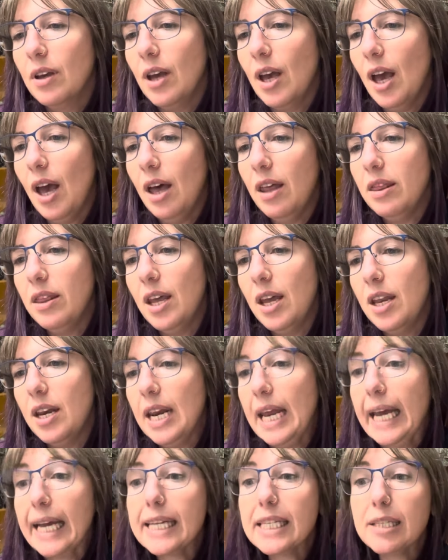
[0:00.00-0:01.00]
And then
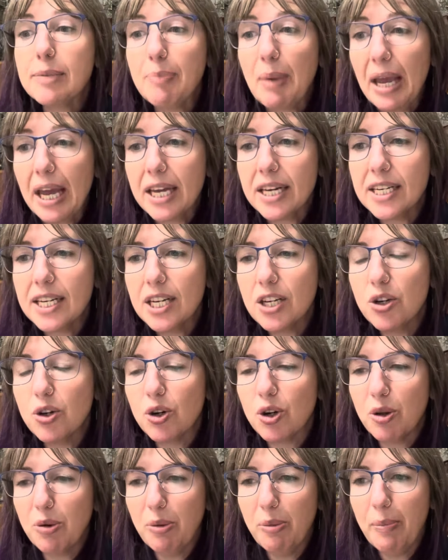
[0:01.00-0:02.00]
expanding your
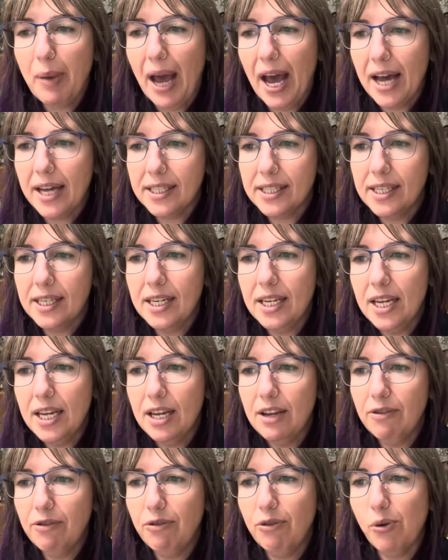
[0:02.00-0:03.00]

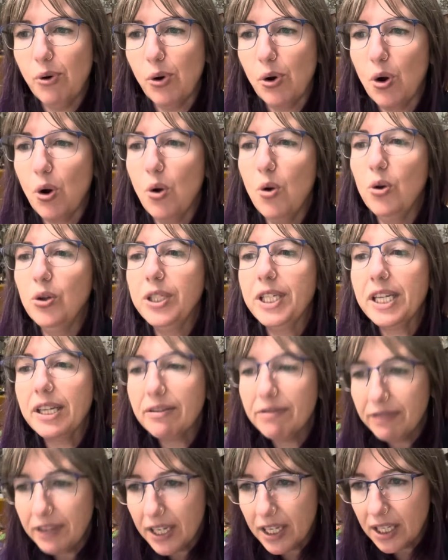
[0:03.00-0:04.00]
capacity for holding
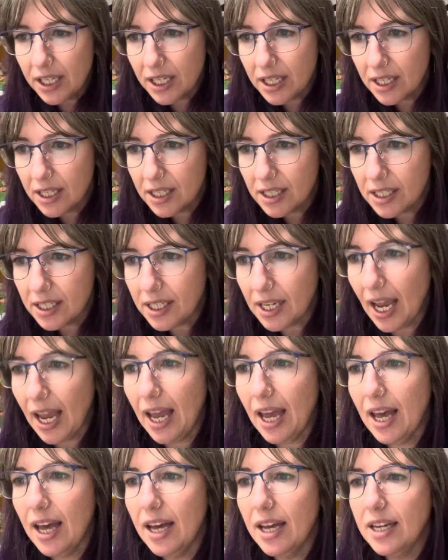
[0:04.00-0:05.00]
feelings
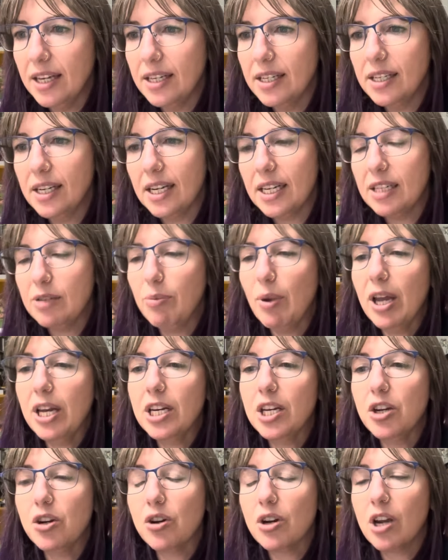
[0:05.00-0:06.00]
and
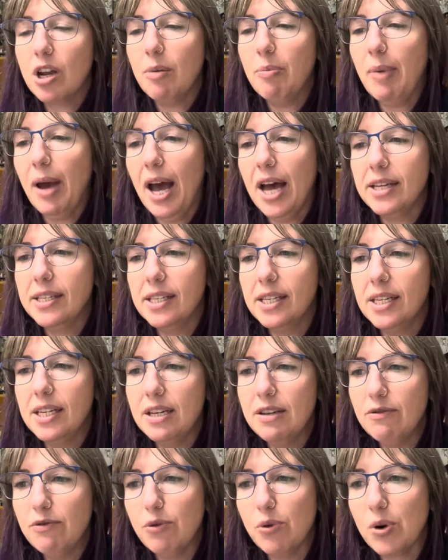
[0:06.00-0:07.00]
expanding your
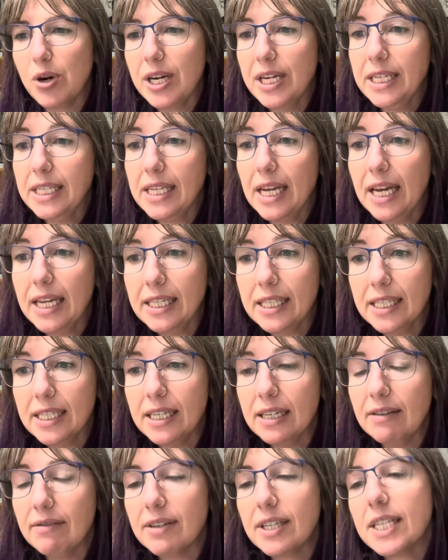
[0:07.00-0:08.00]
capacity for
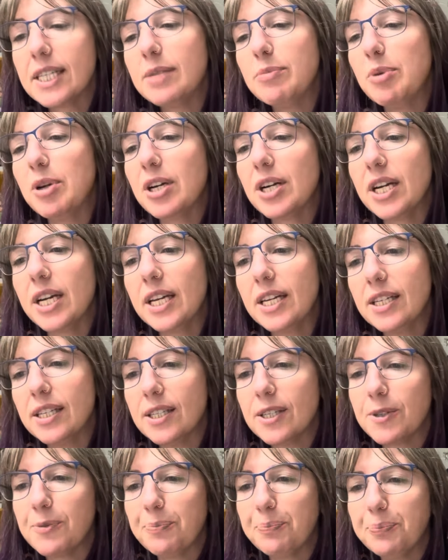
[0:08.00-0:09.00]
intensity of experience.